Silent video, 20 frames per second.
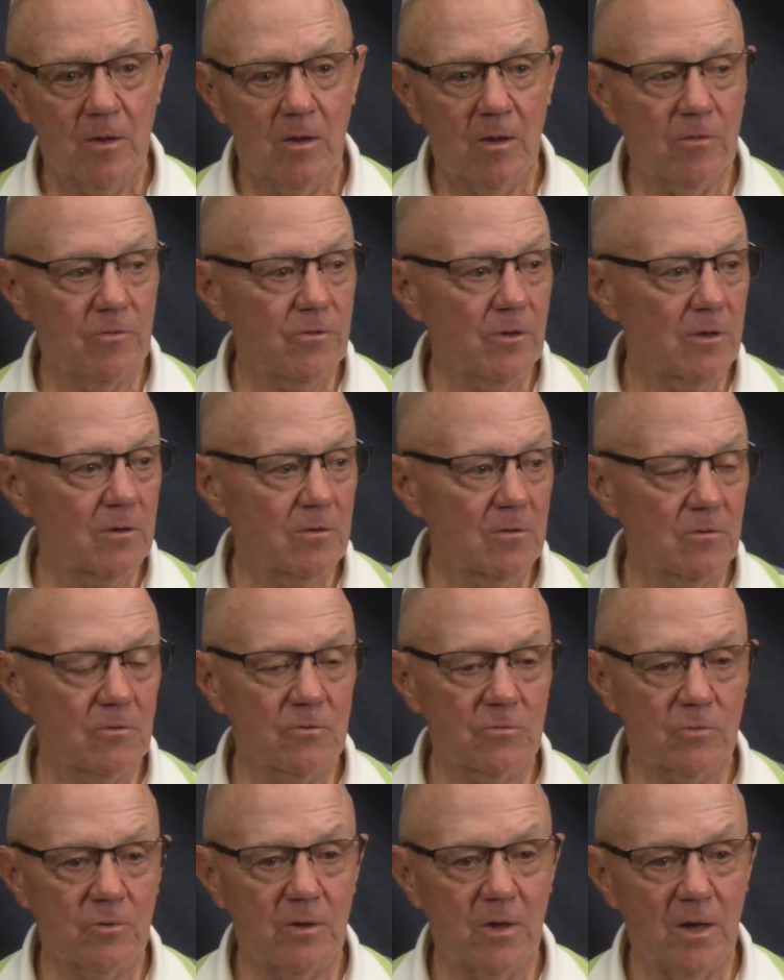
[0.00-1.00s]
and thank
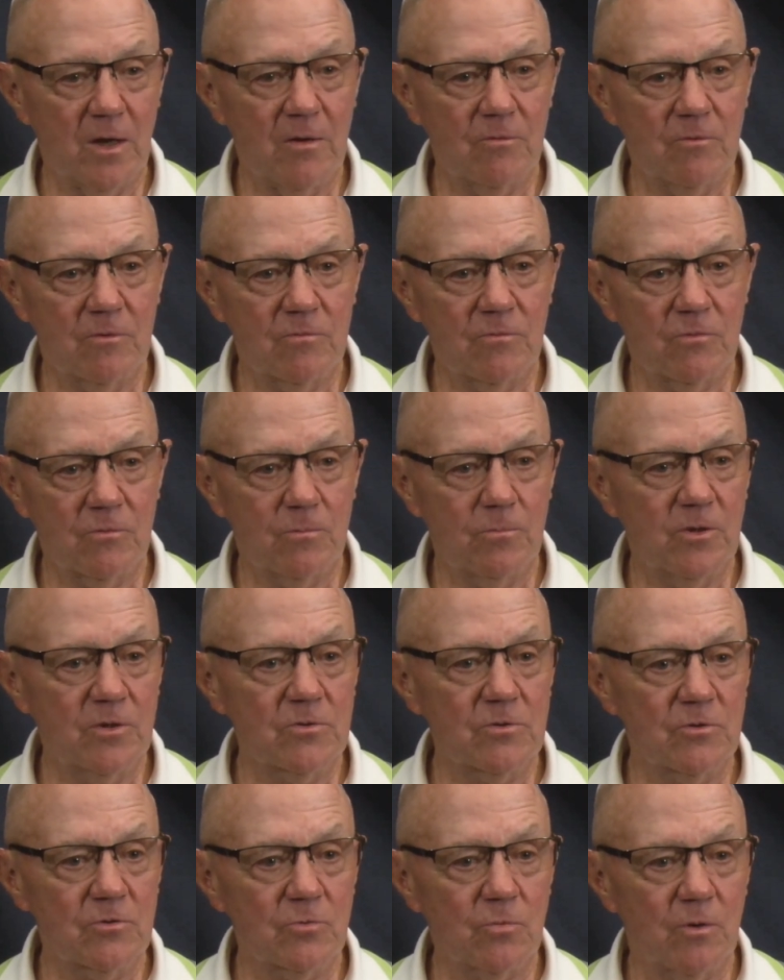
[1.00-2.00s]
goodness we have it for
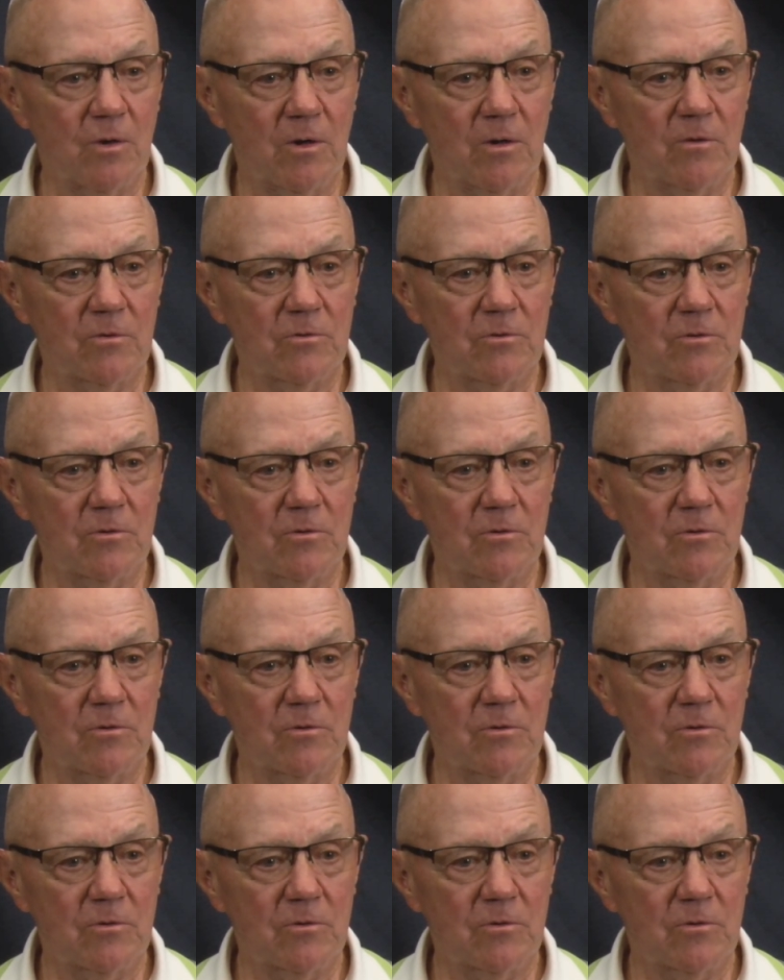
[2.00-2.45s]
business-wise.